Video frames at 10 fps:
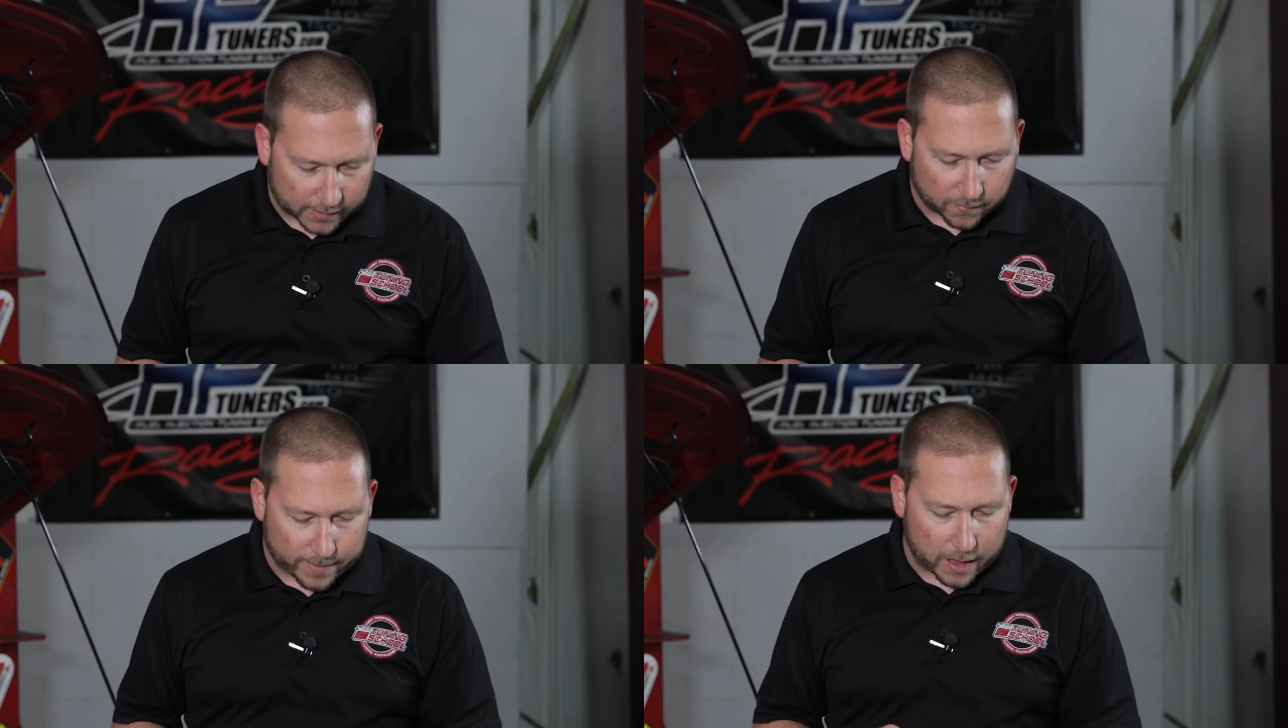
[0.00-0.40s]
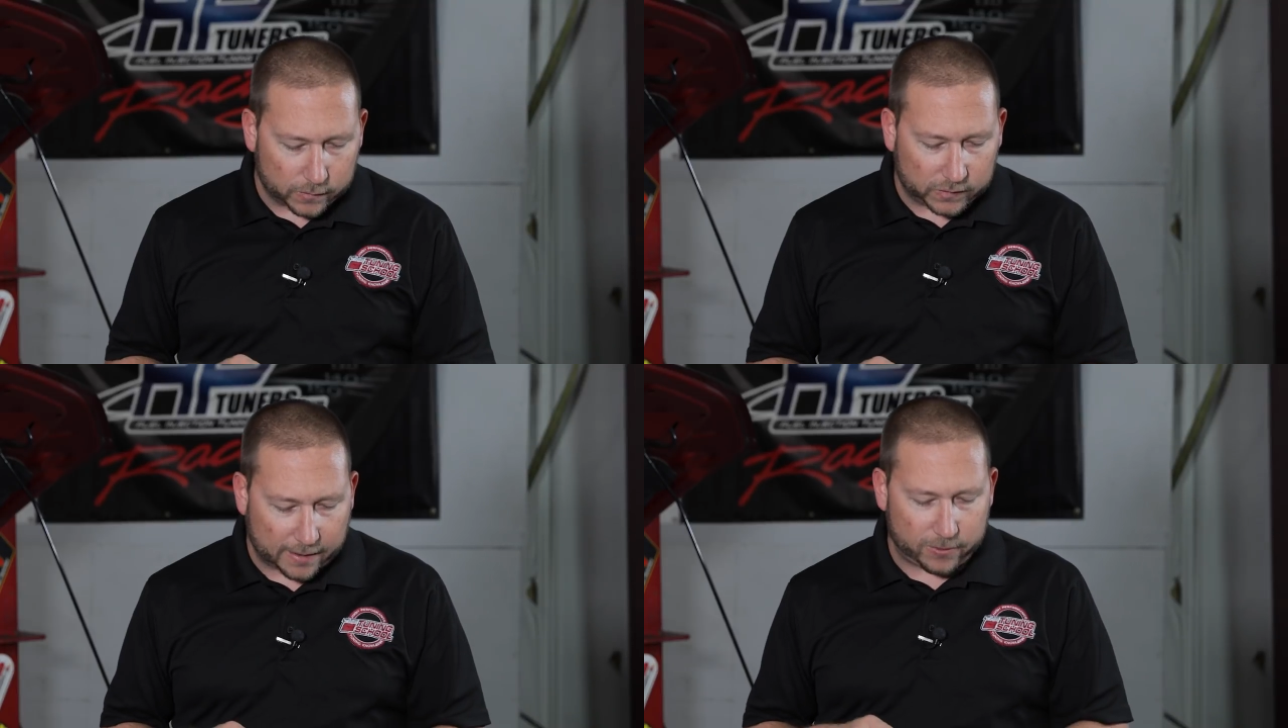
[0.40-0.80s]
of
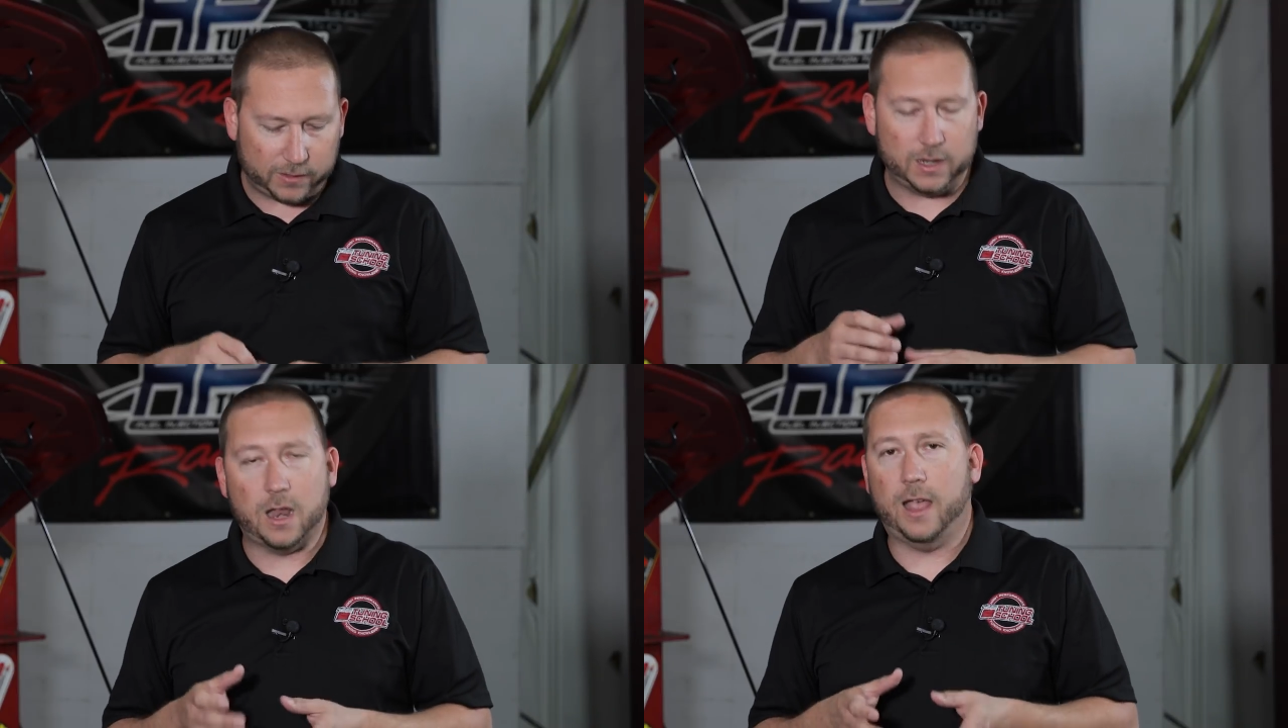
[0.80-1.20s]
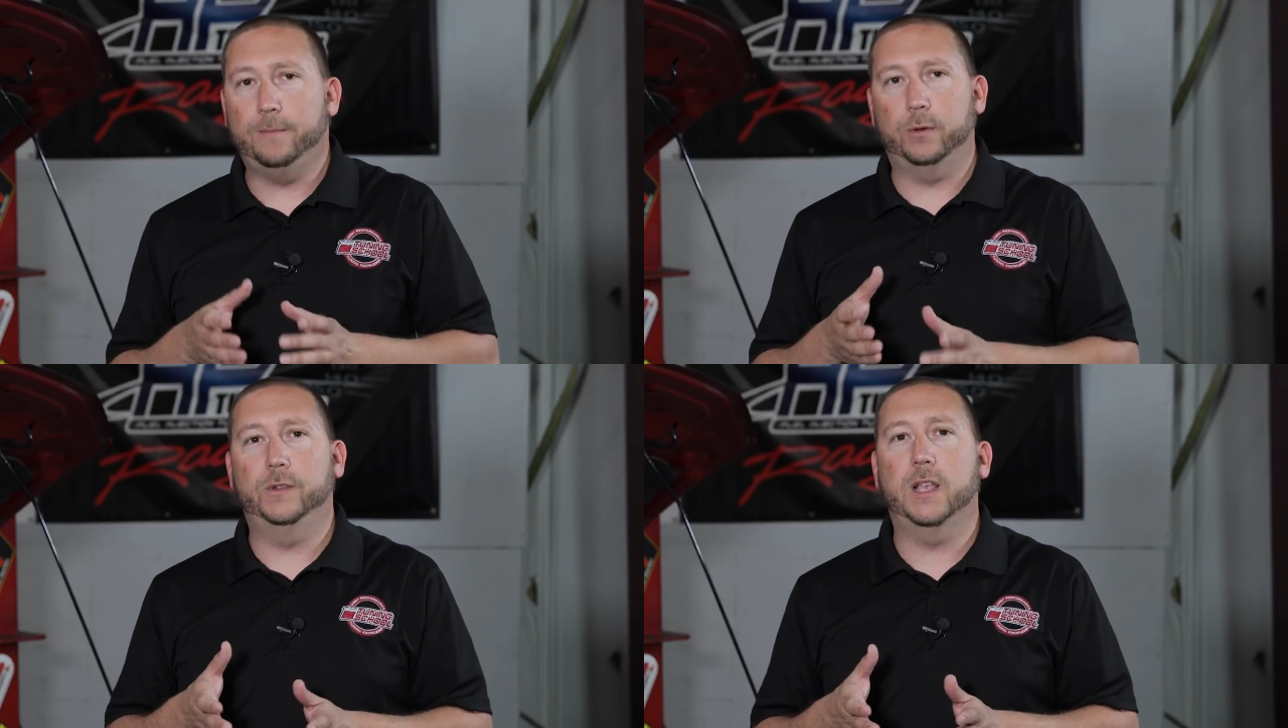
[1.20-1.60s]
about seven to
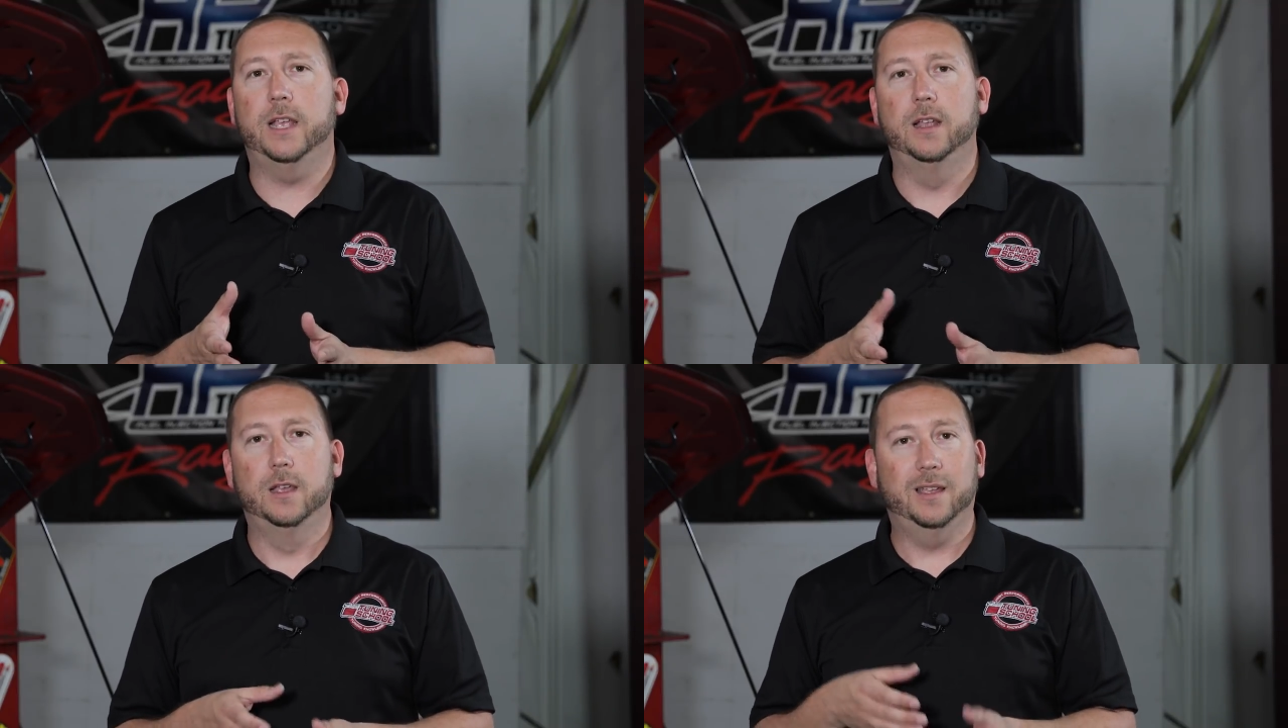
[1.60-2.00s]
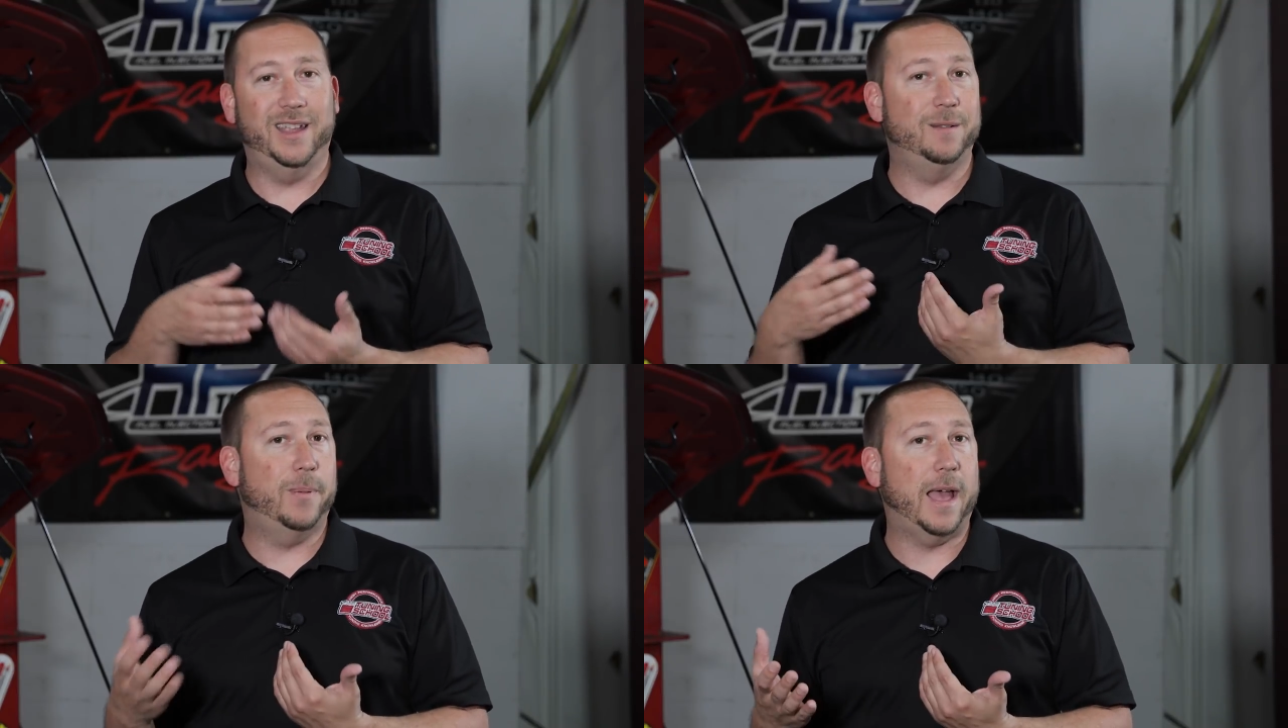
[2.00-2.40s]
9%
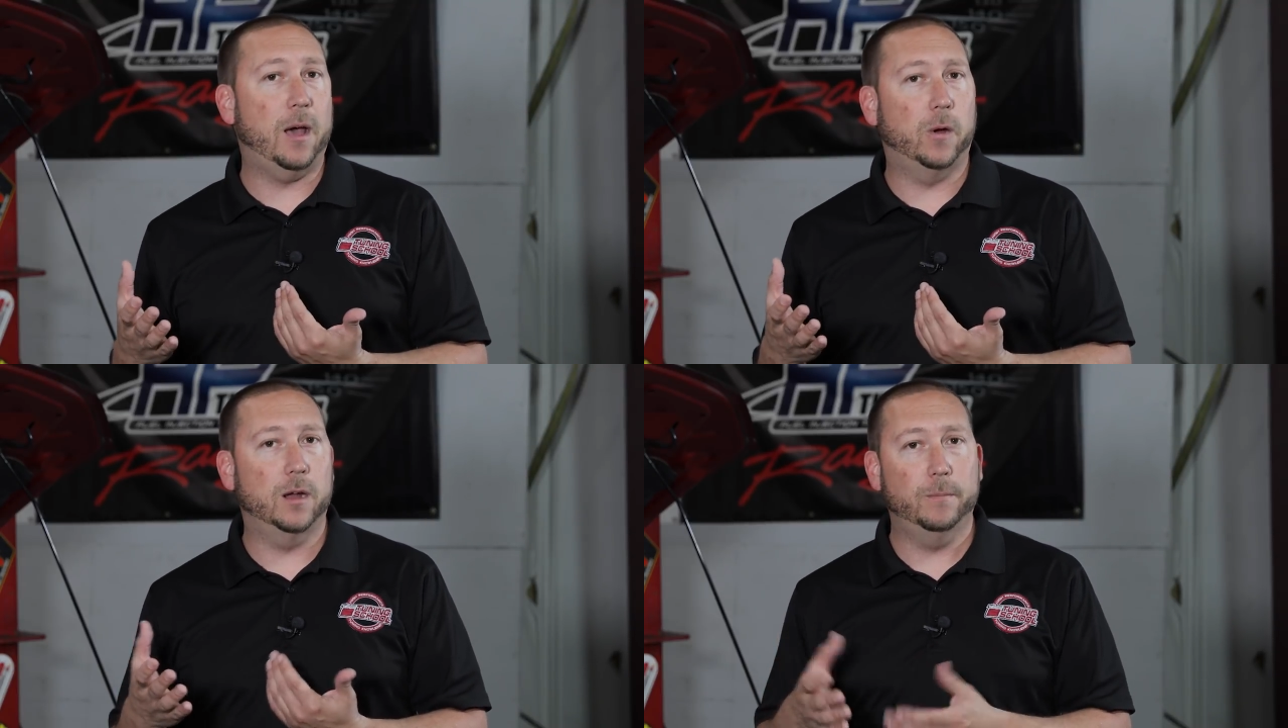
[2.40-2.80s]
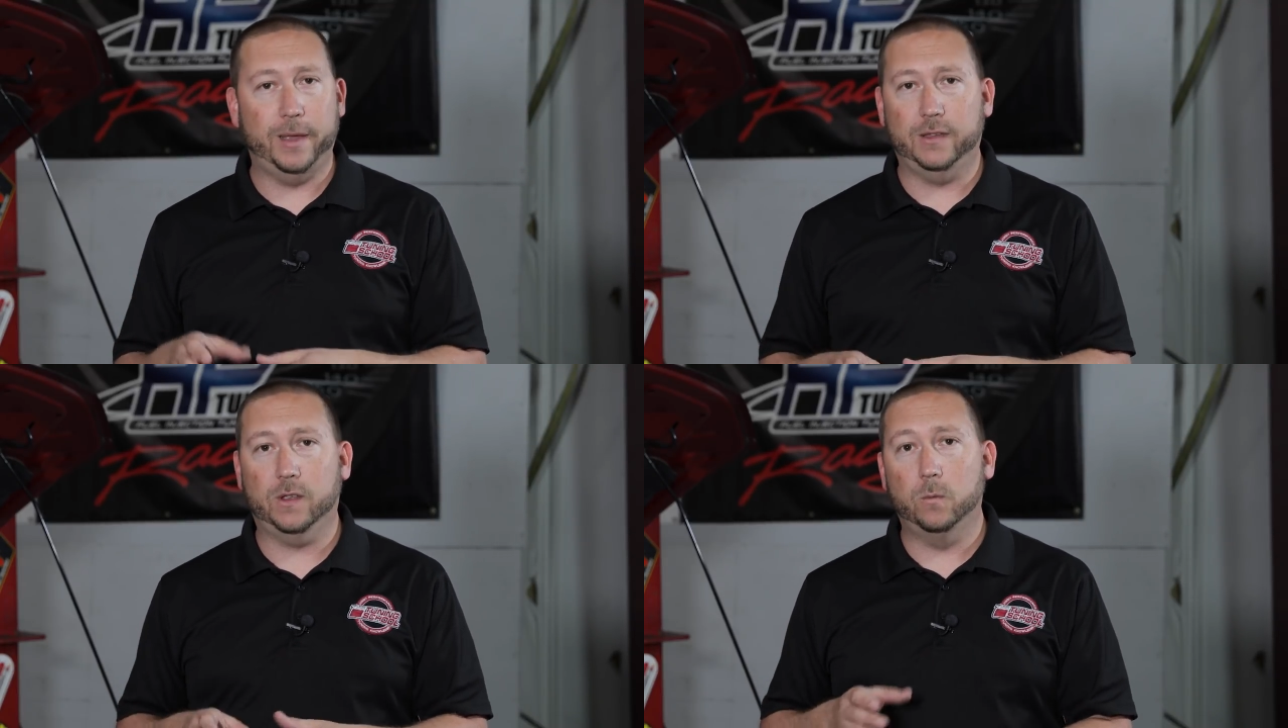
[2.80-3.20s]
in power
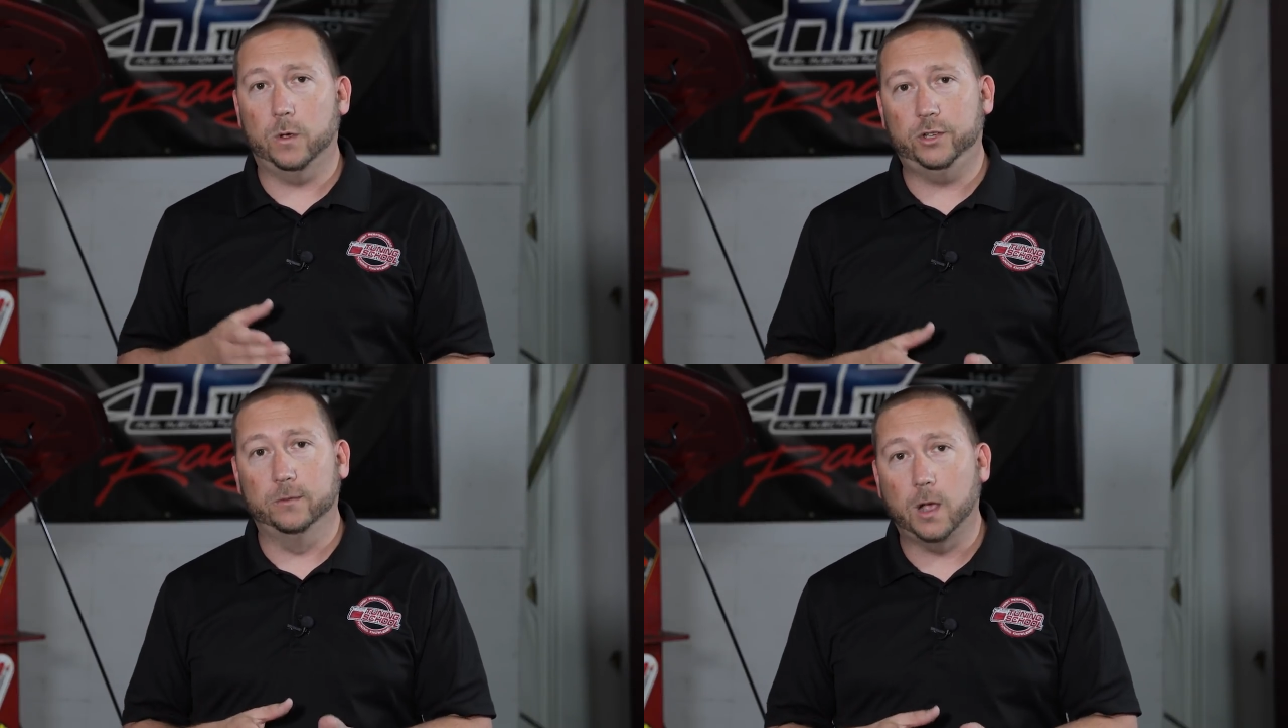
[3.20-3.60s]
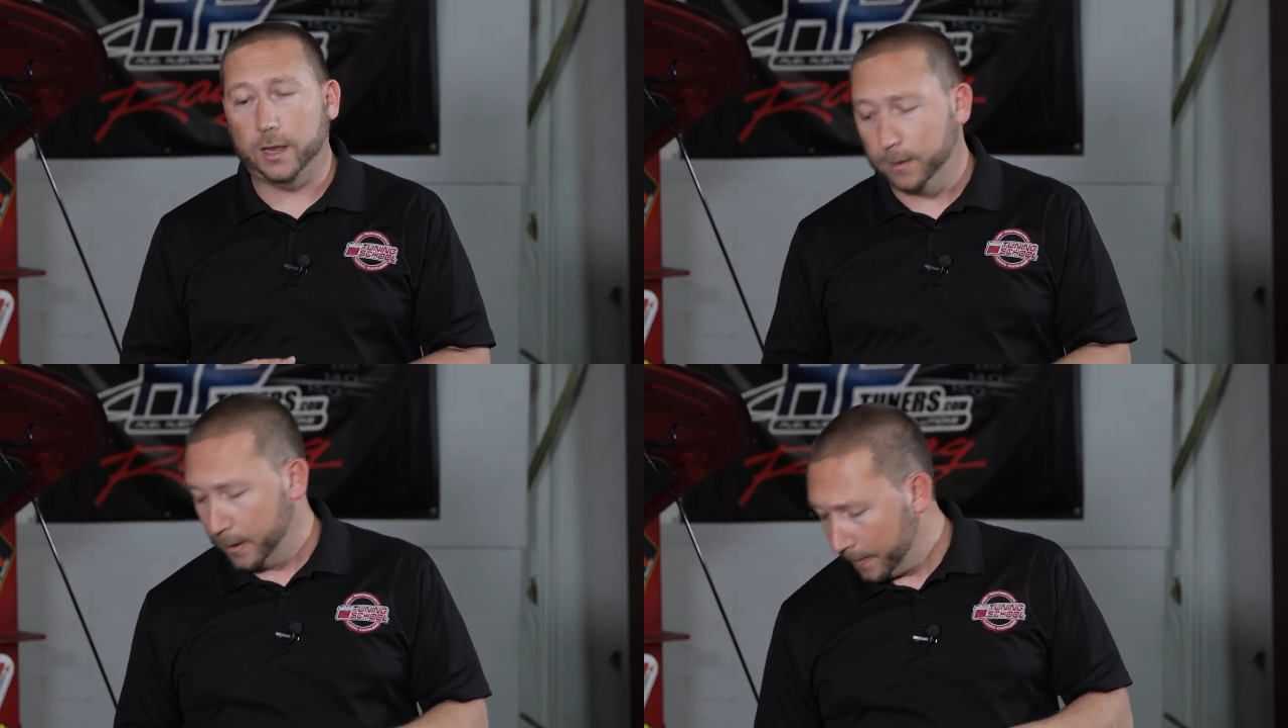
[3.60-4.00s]
based on what you run.